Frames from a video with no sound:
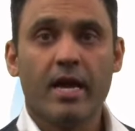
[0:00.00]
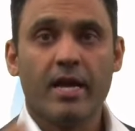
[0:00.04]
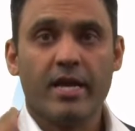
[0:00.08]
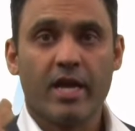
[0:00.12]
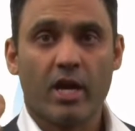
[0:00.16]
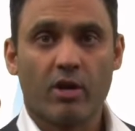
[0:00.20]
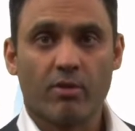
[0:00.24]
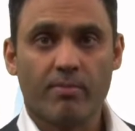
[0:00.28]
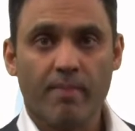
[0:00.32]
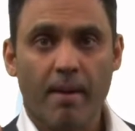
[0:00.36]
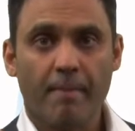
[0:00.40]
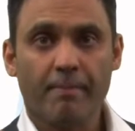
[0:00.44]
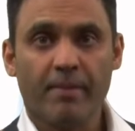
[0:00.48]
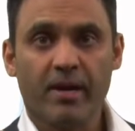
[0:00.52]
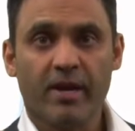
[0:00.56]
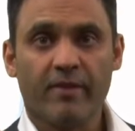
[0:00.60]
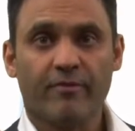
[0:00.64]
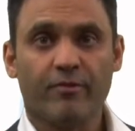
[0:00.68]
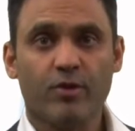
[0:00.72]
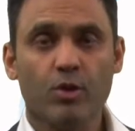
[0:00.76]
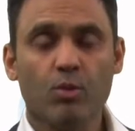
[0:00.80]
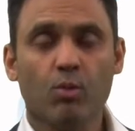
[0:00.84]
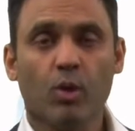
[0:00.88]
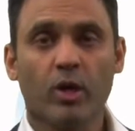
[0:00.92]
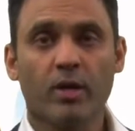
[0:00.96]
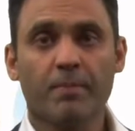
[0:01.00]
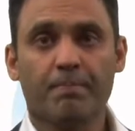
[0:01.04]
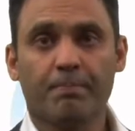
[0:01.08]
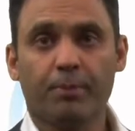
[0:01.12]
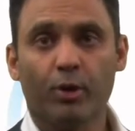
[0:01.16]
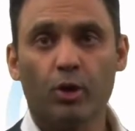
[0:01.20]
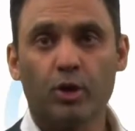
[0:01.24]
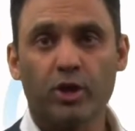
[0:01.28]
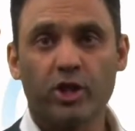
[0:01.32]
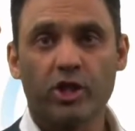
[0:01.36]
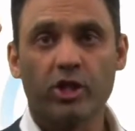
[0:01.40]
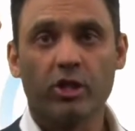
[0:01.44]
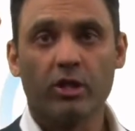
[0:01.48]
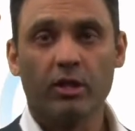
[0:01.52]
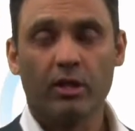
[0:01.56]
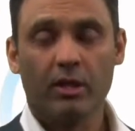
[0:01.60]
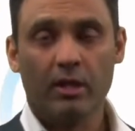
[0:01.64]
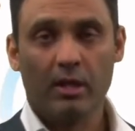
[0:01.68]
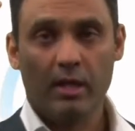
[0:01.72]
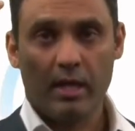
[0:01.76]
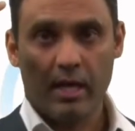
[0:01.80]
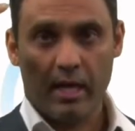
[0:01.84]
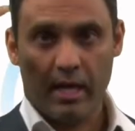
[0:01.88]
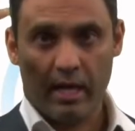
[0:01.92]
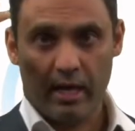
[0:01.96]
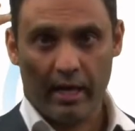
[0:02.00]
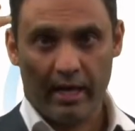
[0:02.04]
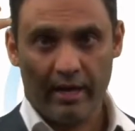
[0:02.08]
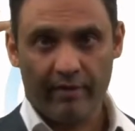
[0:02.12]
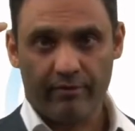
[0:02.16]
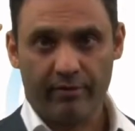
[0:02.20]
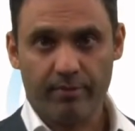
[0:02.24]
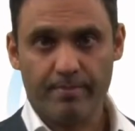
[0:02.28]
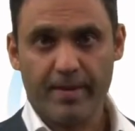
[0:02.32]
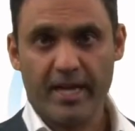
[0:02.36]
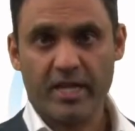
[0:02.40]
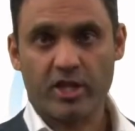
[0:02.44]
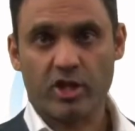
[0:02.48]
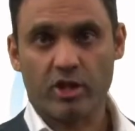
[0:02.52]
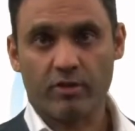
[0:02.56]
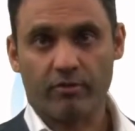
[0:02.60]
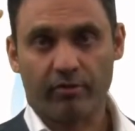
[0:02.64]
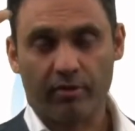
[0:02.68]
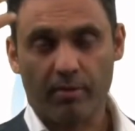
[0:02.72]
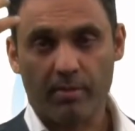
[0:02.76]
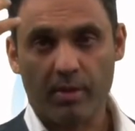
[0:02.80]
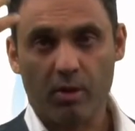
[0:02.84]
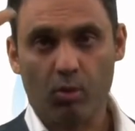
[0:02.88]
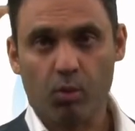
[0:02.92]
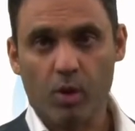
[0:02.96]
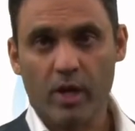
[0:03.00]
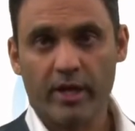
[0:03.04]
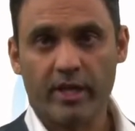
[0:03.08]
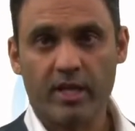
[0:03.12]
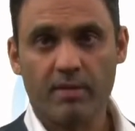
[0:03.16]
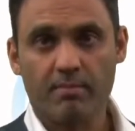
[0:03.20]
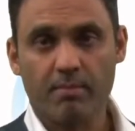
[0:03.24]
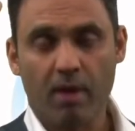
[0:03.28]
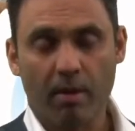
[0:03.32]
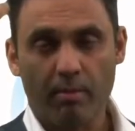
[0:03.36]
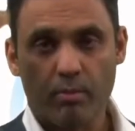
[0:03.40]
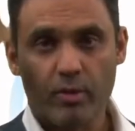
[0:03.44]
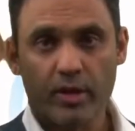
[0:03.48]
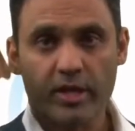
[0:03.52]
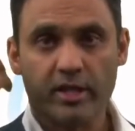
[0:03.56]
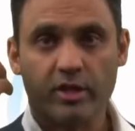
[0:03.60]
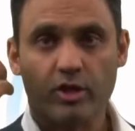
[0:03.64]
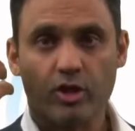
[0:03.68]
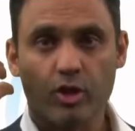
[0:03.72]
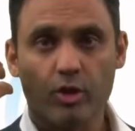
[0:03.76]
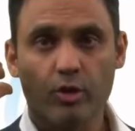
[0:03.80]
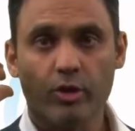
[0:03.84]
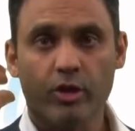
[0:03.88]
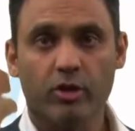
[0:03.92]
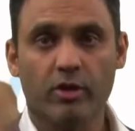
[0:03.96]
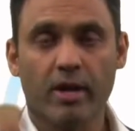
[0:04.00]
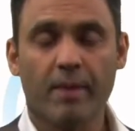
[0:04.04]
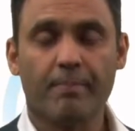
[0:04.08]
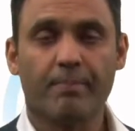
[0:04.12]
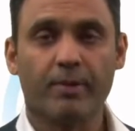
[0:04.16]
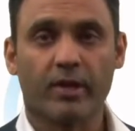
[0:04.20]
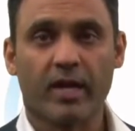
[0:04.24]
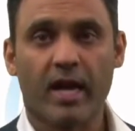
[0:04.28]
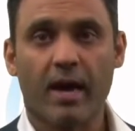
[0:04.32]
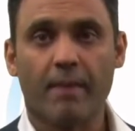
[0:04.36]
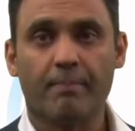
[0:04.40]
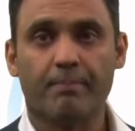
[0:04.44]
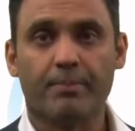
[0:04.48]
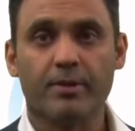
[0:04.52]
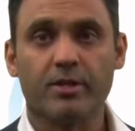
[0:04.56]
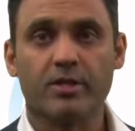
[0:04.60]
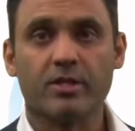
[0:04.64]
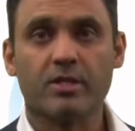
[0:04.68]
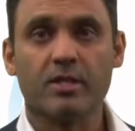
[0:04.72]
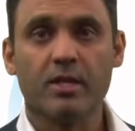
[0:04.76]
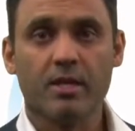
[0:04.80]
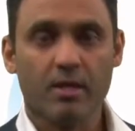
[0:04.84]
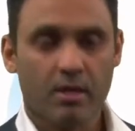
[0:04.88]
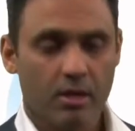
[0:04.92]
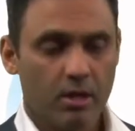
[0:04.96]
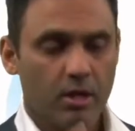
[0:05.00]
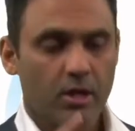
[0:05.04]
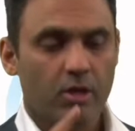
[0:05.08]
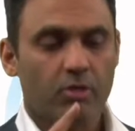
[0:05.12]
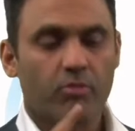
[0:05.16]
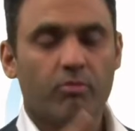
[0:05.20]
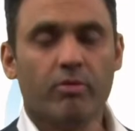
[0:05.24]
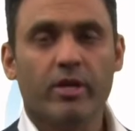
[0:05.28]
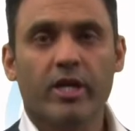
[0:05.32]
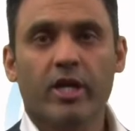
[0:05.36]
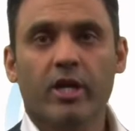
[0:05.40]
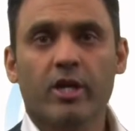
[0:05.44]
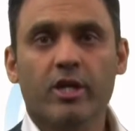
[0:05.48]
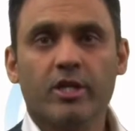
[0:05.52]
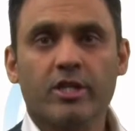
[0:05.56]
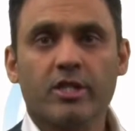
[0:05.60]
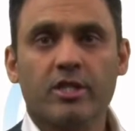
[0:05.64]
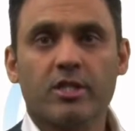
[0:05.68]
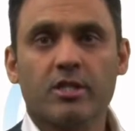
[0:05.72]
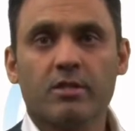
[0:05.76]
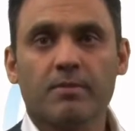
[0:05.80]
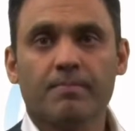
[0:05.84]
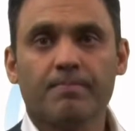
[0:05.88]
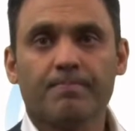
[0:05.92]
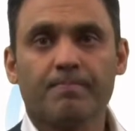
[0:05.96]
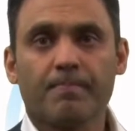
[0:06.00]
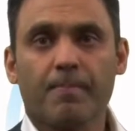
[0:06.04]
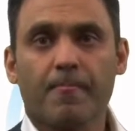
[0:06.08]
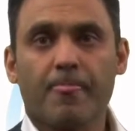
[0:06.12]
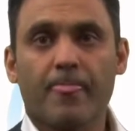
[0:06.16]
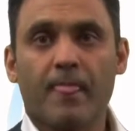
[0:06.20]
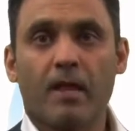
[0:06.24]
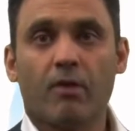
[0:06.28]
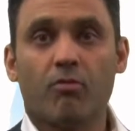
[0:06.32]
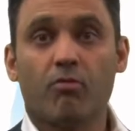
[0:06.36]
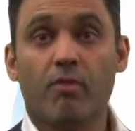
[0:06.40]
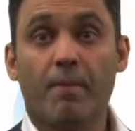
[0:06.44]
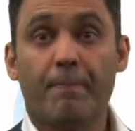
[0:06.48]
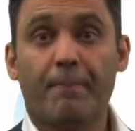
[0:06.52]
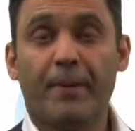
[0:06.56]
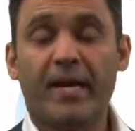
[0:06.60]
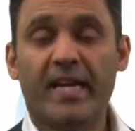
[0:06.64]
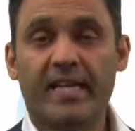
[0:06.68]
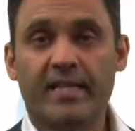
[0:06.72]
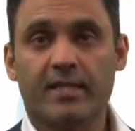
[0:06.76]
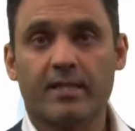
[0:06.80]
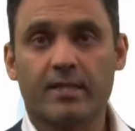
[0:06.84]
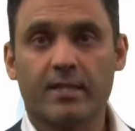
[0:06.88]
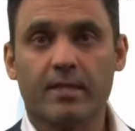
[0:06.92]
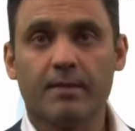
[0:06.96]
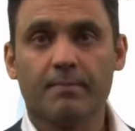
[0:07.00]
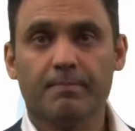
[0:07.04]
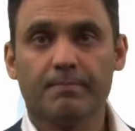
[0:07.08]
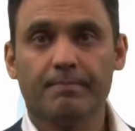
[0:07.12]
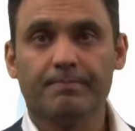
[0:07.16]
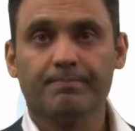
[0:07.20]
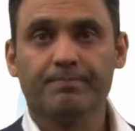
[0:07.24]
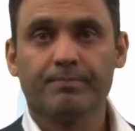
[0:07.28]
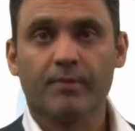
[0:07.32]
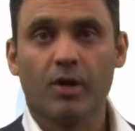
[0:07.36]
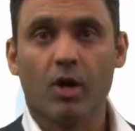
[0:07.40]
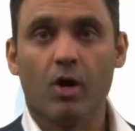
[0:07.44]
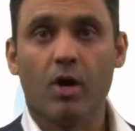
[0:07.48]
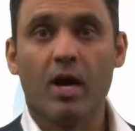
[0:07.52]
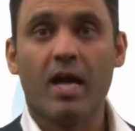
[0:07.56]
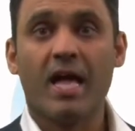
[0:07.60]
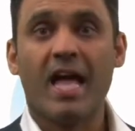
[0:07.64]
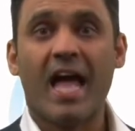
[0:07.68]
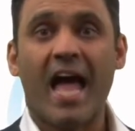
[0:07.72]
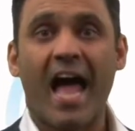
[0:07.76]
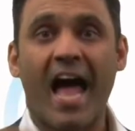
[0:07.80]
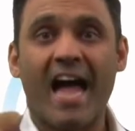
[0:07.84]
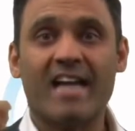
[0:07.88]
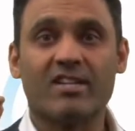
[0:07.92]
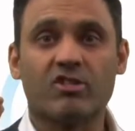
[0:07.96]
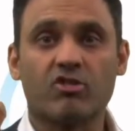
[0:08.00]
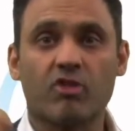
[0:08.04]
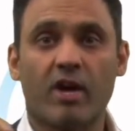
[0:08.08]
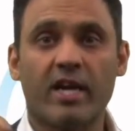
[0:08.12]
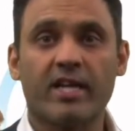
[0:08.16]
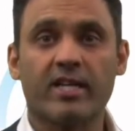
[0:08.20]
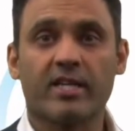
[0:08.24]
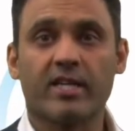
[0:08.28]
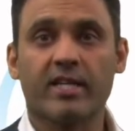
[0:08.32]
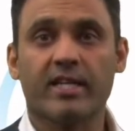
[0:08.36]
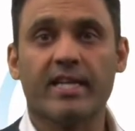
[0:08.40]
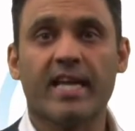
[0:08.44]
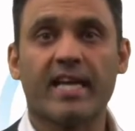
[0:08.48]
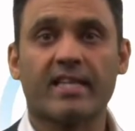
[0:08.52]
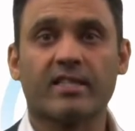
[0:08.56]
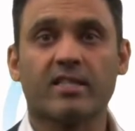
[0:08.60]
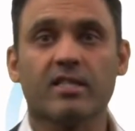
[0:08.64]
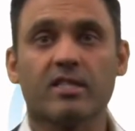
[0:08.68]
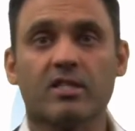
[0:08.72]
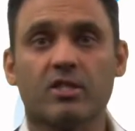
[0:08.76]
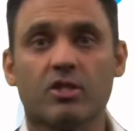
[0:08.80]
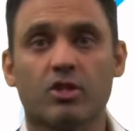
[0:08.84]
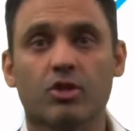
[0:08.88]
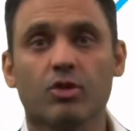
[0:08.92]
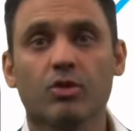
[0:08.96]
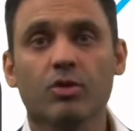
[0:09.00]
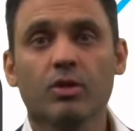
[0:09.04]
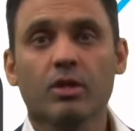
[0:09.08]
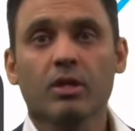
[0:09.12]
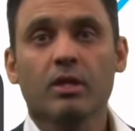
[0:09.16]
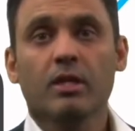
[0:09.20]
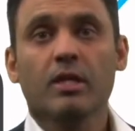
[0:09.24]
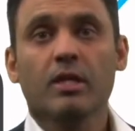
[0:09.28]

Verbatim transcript: Now remember, if you want to push information from your working memory to your hippocampus, rehearse, repeat, and try to connect it to